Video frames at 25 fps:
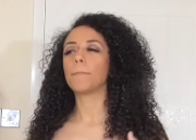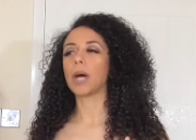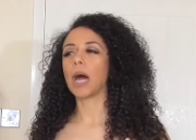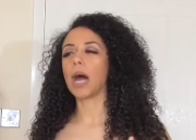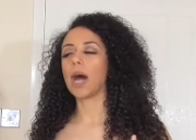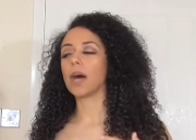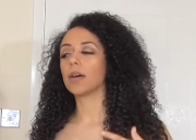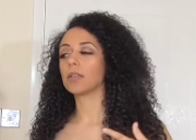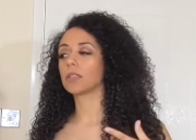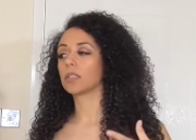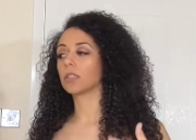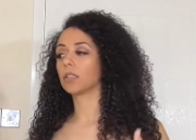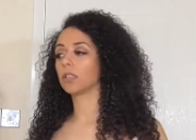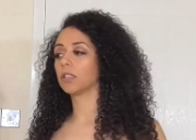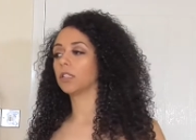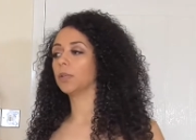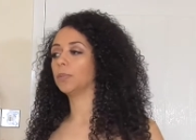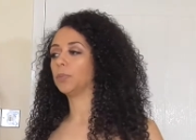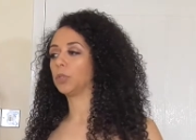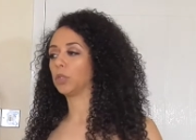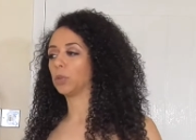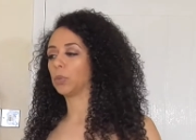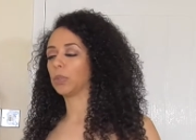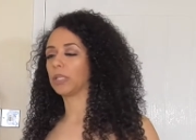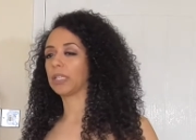bars and
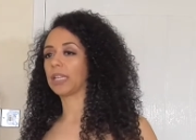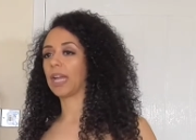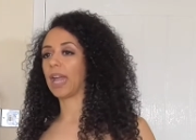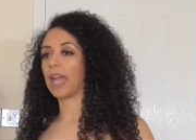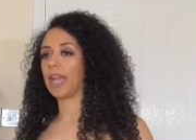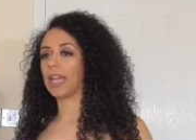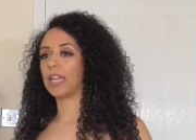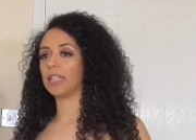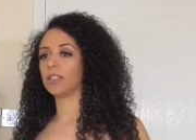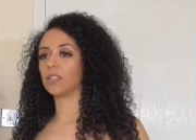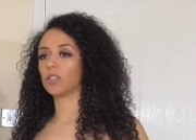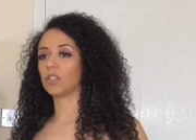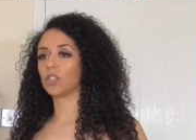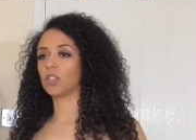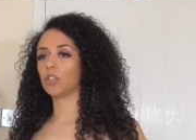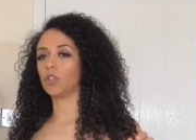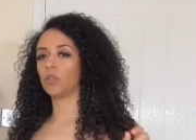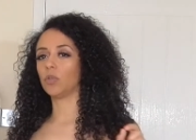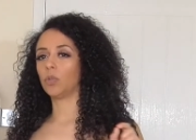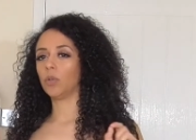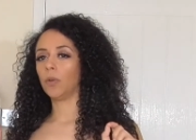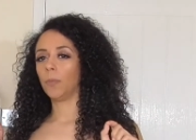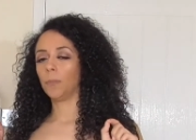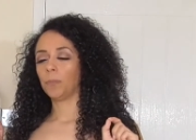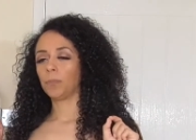clubs you would get
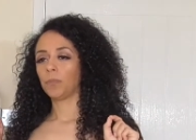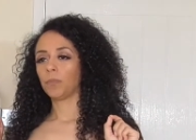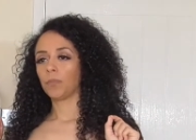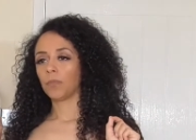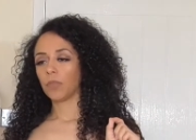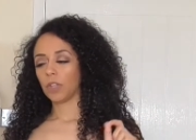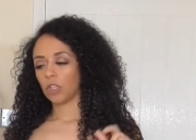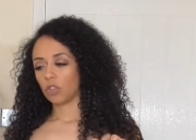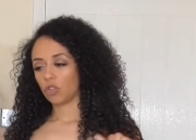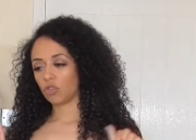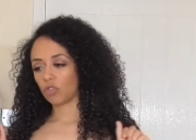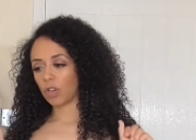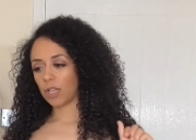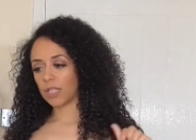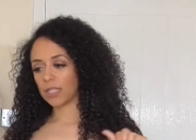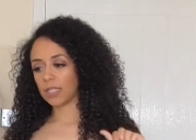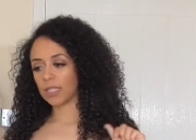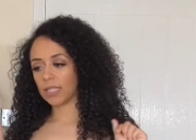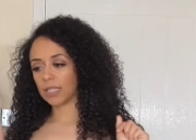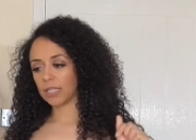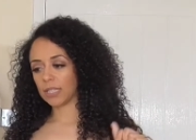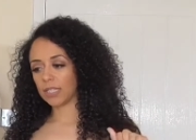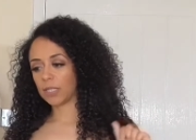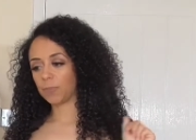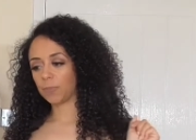into
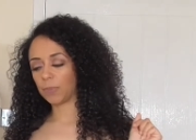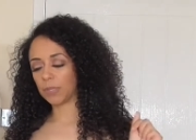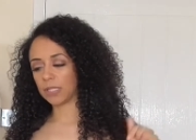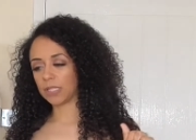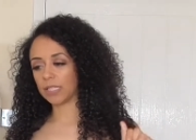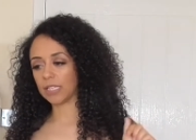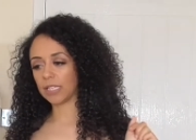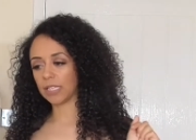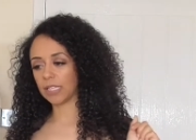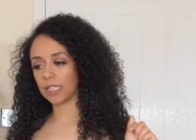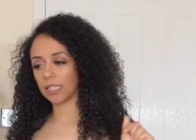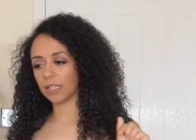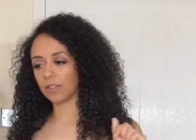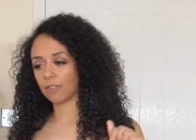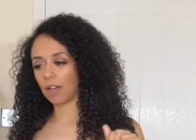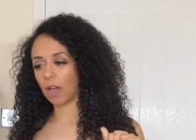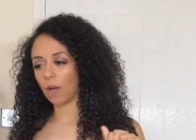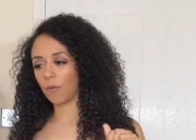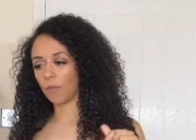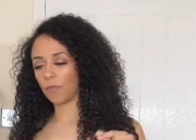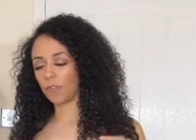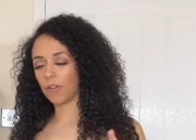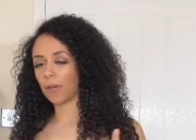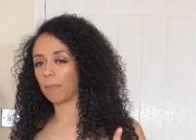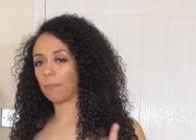dressed in this particular
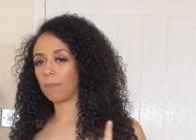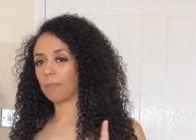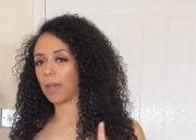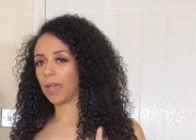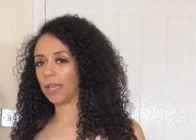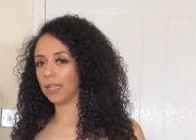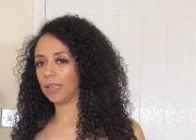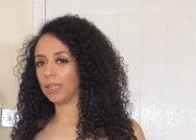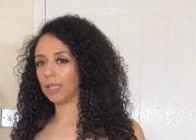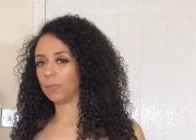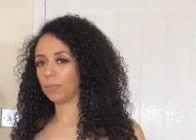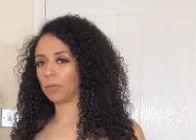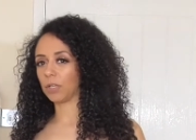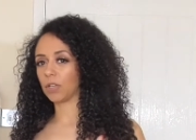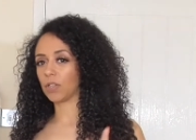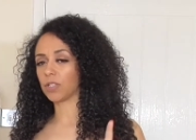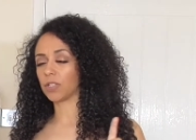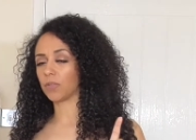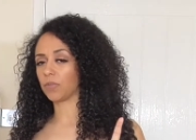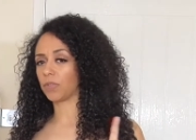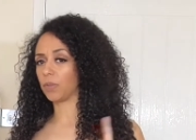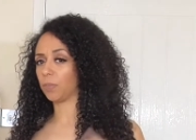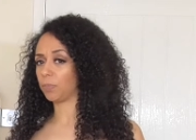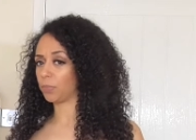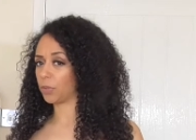outfit, mainly
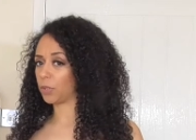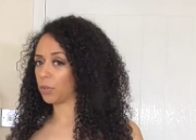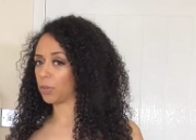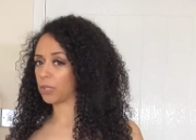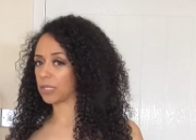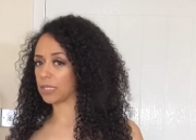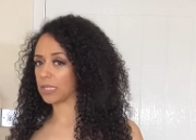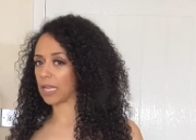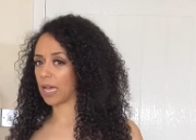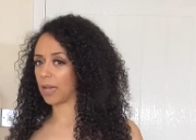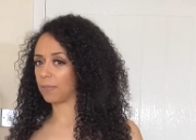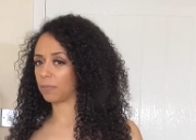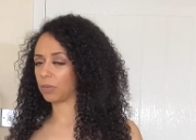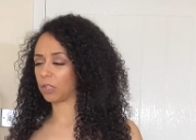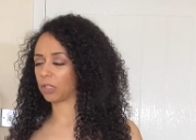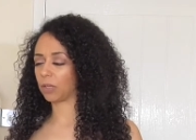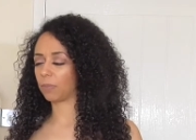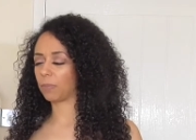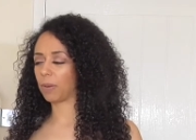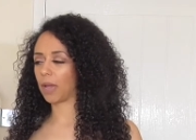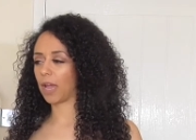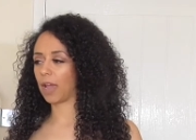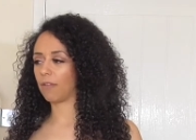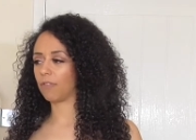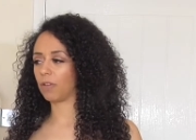because of the boots that I'm going to
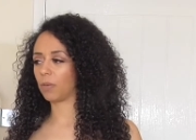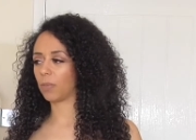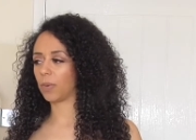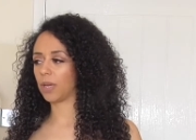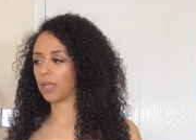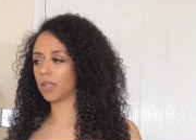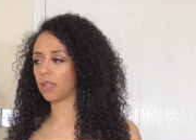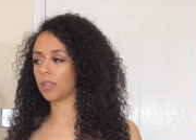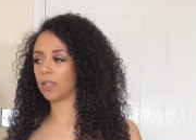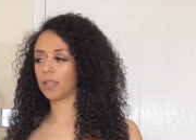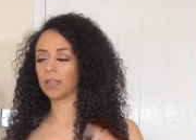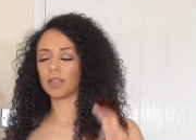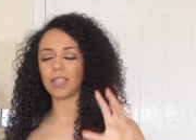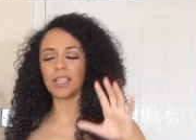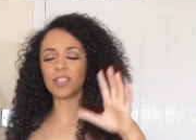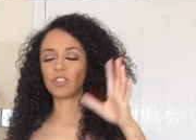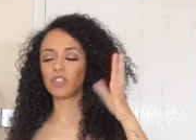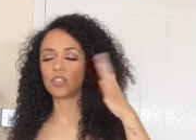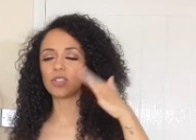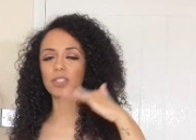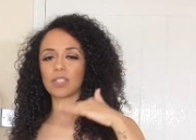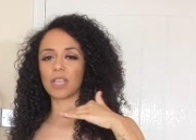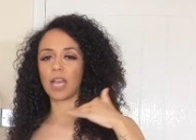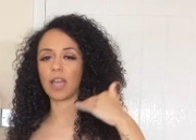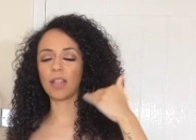pair it with.
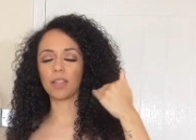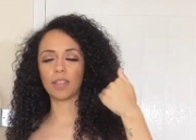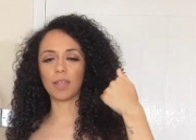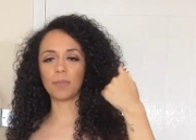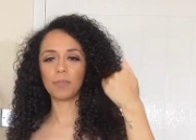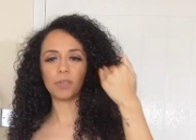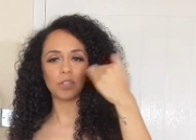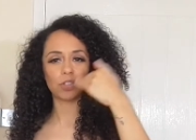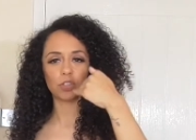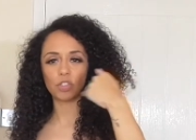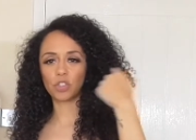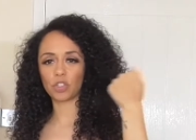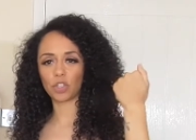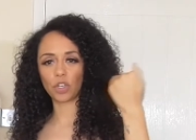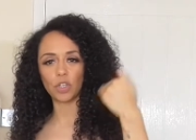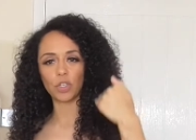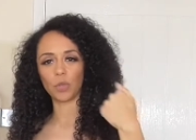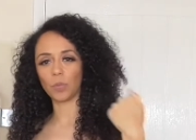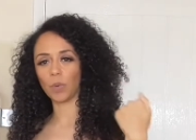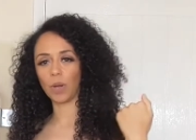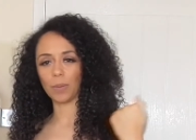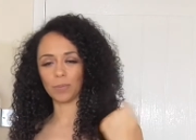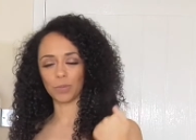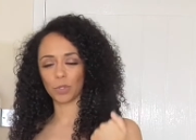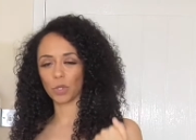Let's just uh, let me just show
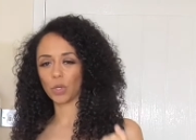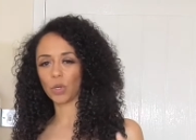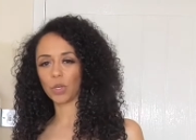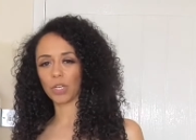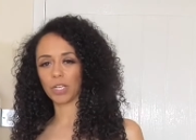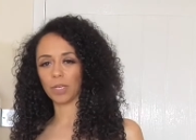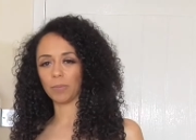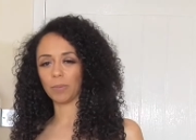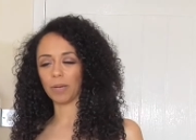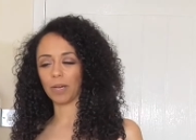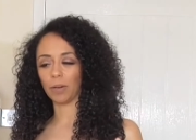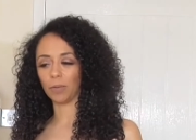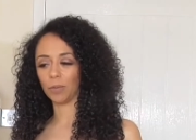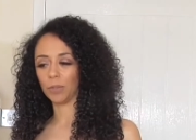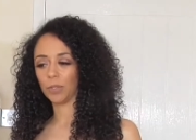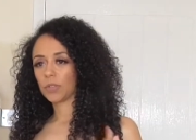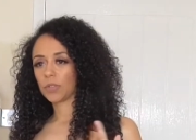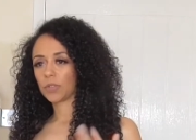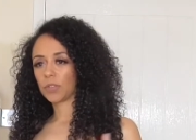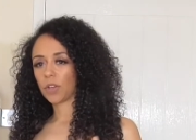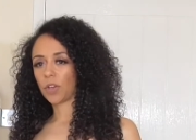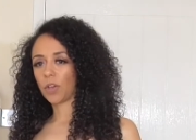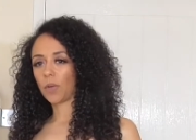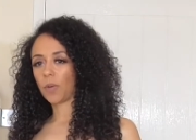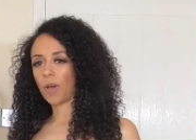you what I'm talking about.
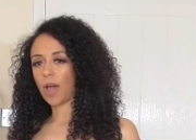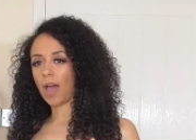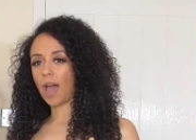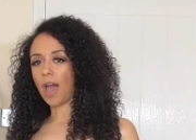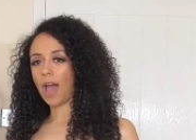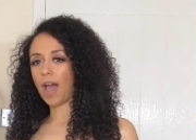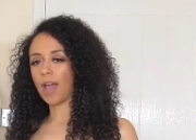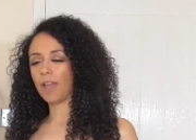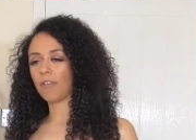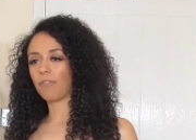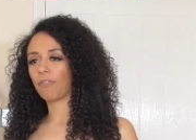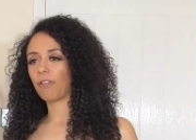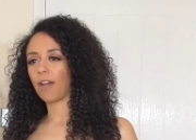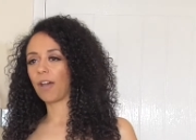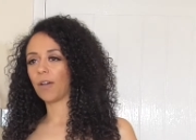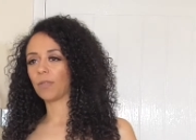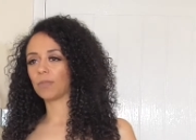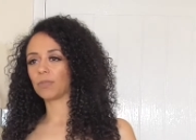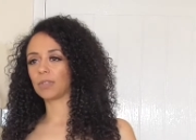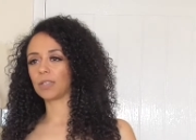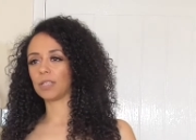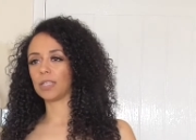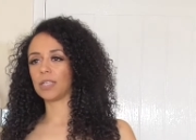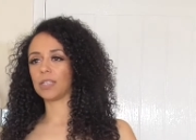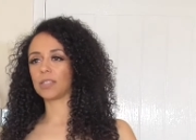So I
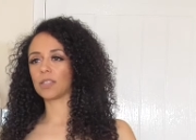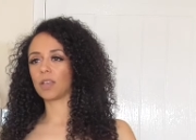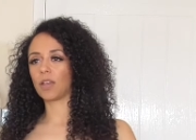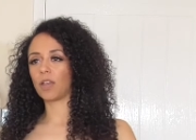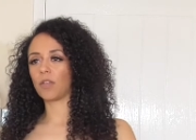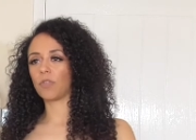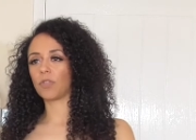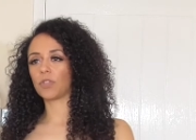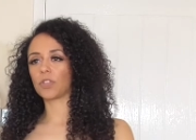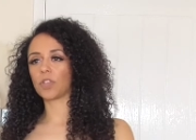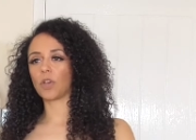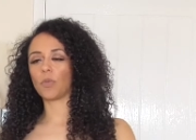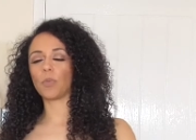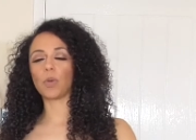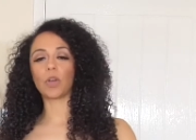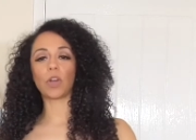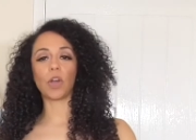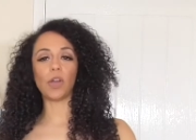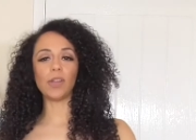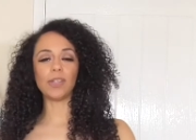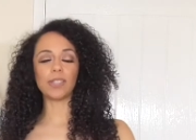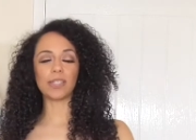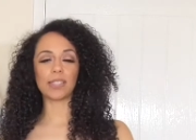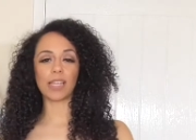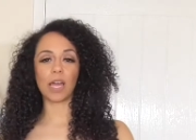found these, so we're
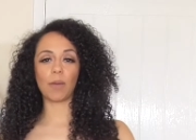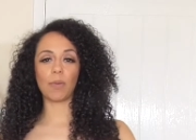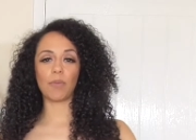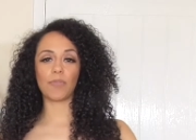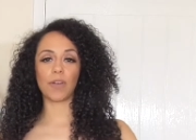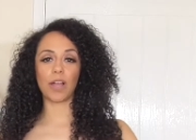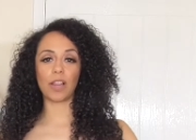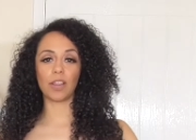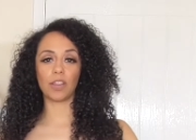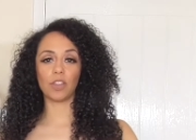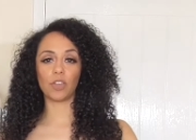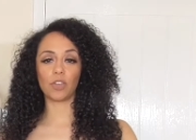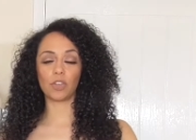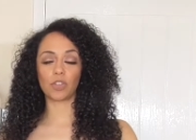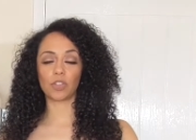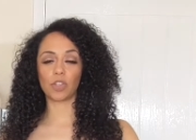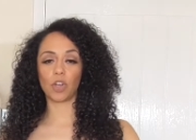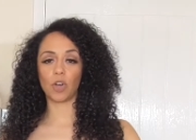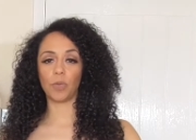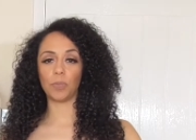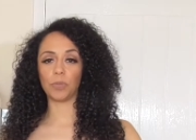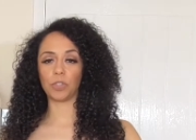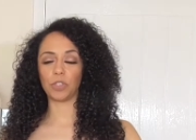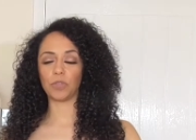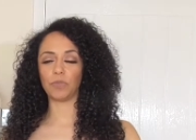going to start with our looks
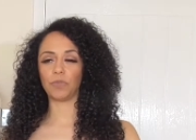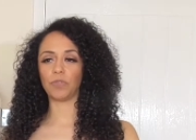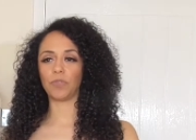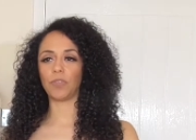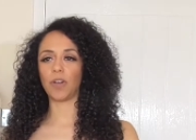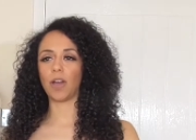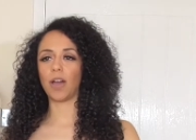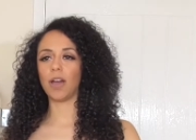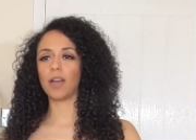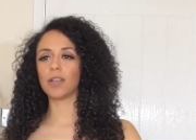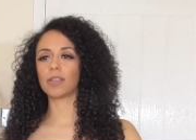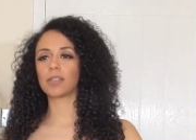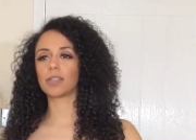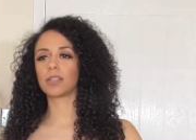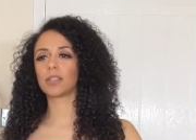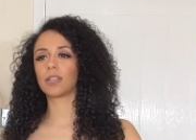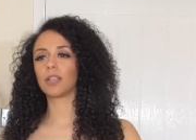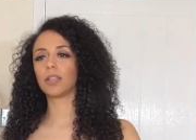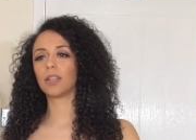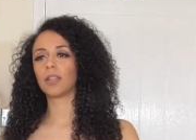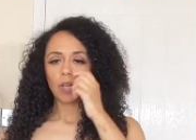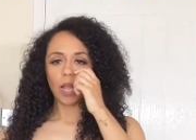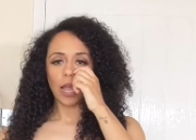option first.